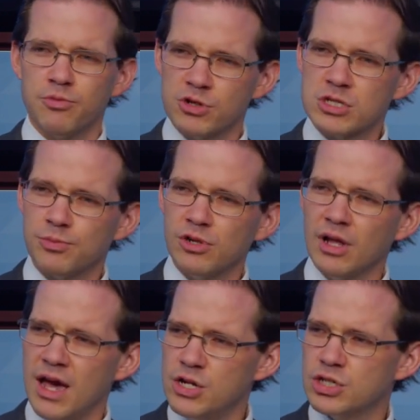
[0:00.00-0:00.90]

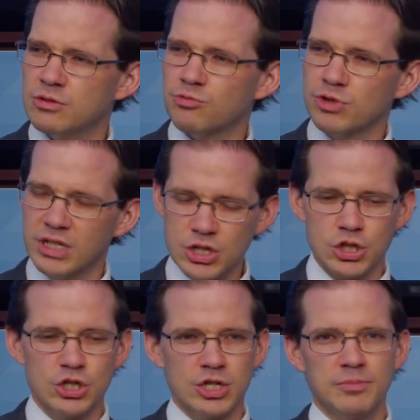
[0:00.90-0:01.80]
principal-agent
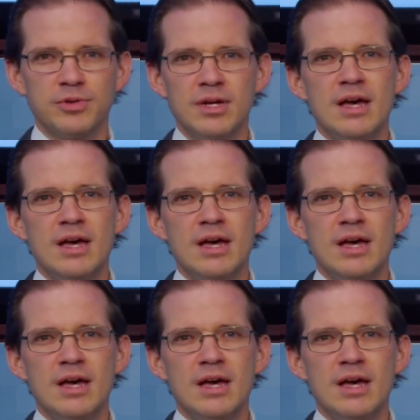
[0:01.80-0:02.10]
relationship.